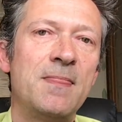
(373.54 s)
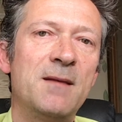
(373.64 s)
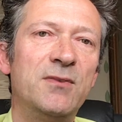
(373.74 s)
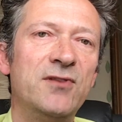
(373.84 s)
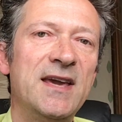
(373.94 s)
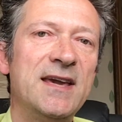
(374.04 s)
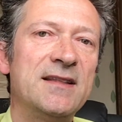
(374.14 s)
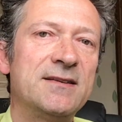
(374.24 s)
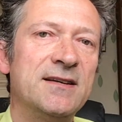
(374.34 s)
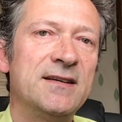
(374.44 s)
Number
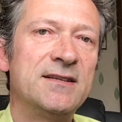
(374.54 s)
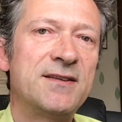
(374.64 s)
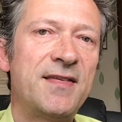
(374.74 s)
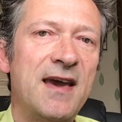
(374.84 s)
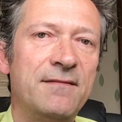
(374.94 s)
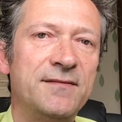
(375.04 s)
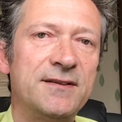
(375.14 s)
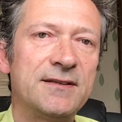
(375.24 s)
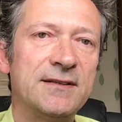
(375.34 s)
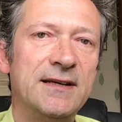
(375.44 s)
8 is
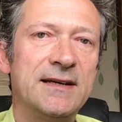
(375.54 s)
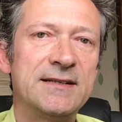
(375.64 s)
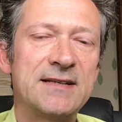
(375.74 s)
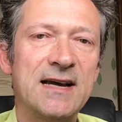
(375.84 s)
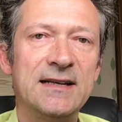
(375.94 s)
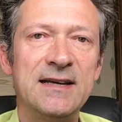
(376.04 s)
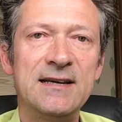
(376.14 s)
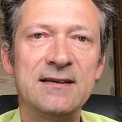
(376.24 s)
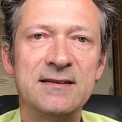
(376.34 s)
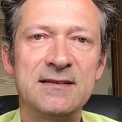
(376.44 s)
thefts.
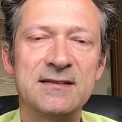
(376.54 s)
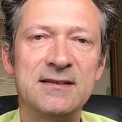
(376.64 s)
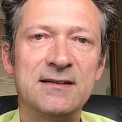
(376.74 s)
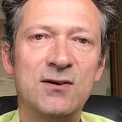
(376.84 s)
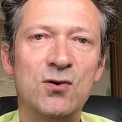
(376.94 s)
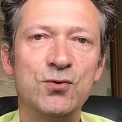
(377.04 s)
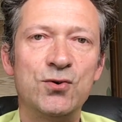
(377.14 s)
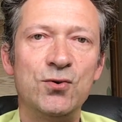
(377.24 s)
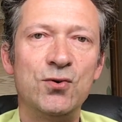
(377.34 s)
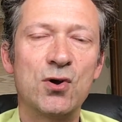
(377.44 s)
Sadly, this is an all
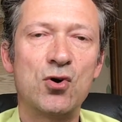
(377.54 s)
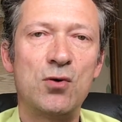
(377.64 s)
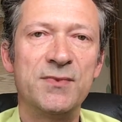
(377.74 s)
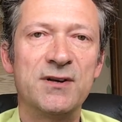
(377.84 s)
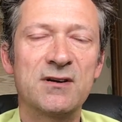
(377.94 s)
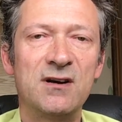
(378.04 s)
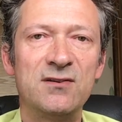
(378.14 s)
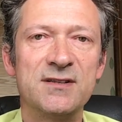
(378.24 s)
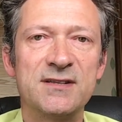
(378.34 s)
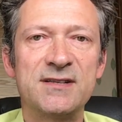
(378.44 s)
too common
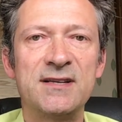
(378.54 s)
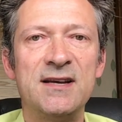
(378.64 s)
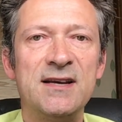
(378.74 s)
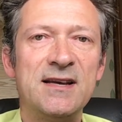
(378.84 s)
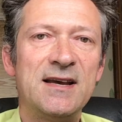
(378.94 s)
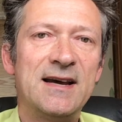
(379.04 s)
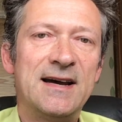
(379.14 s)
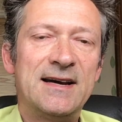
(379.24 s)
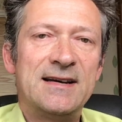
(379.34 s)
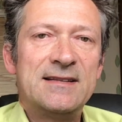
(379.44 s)
occurrence,
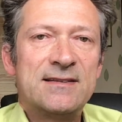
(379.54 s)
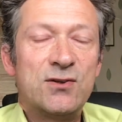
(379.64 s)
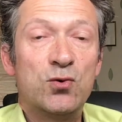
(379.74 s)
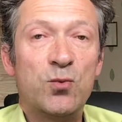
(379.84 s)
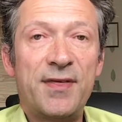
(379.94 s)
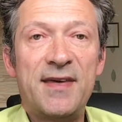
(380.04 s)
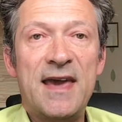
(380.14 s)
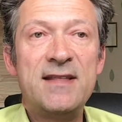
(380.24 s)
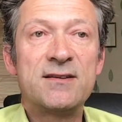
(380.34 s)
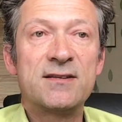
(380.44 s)
and with the
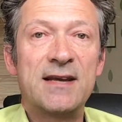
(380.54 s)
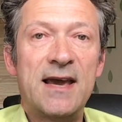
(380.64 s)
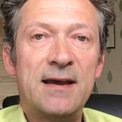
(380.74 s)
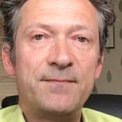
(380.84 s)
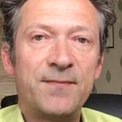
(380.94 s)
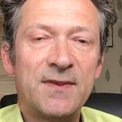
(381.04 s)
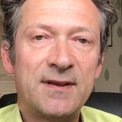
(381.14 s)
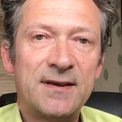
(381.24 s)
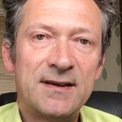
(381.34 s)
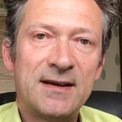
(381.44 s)
internet,
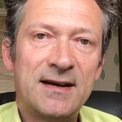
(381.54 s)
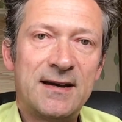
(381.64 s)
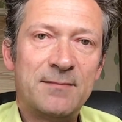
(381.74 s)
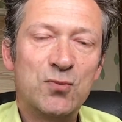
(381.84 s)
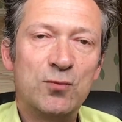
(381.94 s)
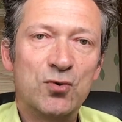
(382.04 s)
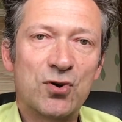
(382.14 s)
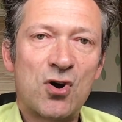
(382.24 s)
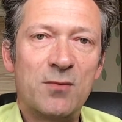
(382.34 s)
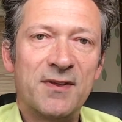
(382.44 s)
more and
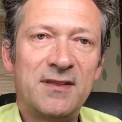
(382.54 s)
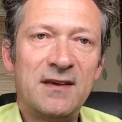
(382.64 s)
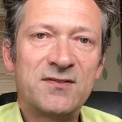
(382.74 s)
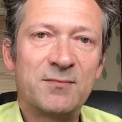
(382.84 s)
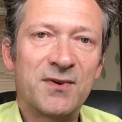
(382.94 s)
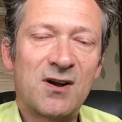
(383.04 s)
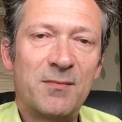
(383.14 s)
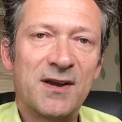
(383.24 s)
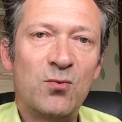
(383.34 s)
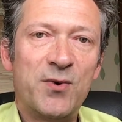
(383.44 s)
more common thieves are
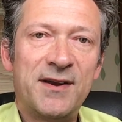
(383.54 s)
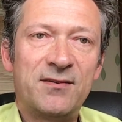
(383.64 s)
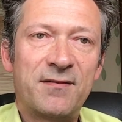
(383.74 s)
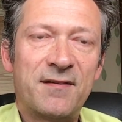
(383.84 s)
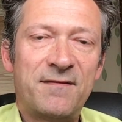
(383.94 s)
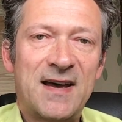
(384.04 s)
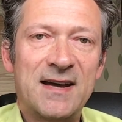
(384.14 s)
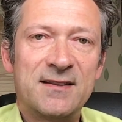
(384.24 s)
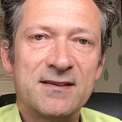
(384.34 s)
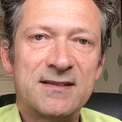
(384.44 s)
becoming aware of the
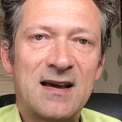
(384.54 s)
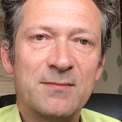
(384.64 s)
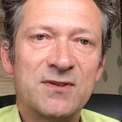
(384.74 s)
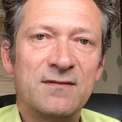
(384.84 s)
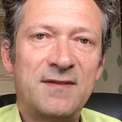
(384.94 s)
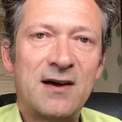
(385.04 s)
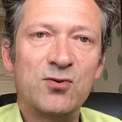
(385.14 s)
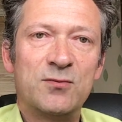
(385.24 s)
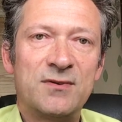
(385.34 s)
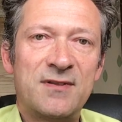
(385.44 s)
fact that stamps are
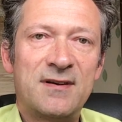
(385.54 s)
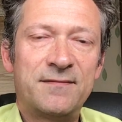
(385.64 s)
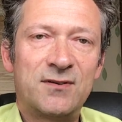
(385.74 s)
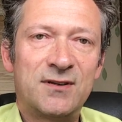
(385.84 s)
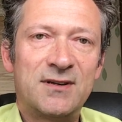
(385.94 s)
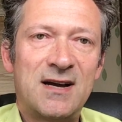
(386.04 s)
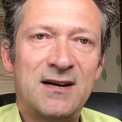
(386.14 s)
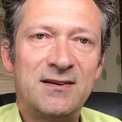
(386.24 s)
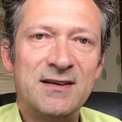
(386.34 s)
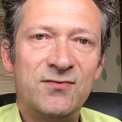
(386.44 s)
valuable and therefore
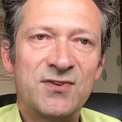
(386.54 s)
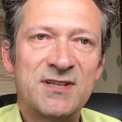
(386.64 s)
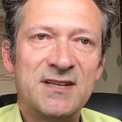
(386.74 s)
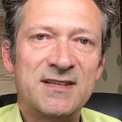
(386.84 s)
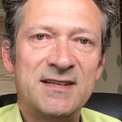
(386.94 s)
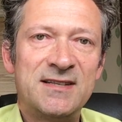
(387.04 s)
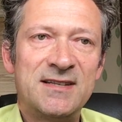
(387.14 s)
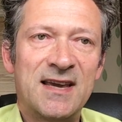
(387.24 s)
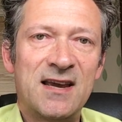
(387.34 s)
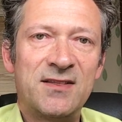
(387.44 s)
are interested in
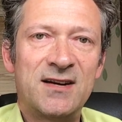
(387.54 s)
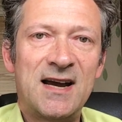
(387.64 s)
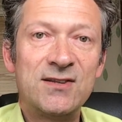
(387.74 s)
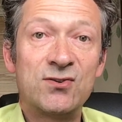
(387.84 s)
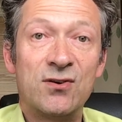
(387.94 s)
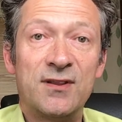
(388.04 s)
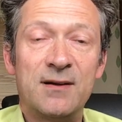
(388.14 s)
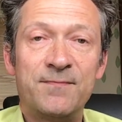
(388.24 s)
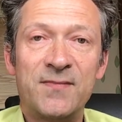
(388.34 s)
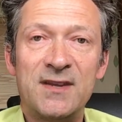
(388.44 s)
getting their hands on them.